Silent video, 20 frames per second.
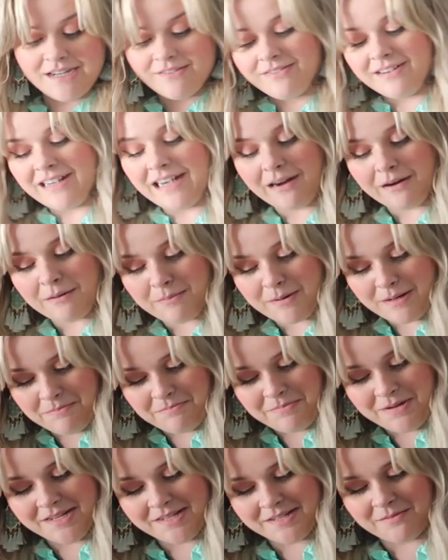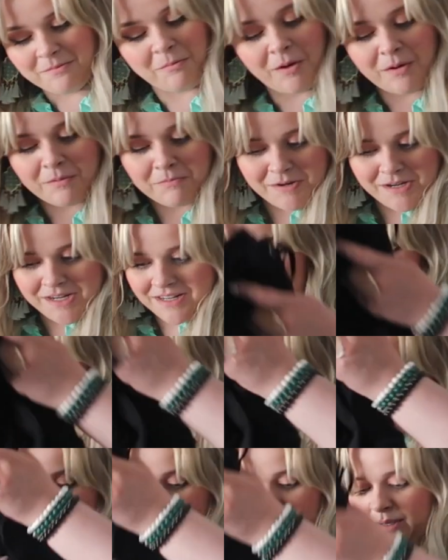different Airbnbs in one week.
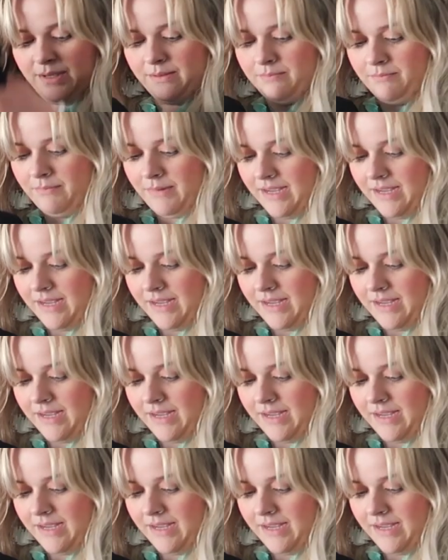But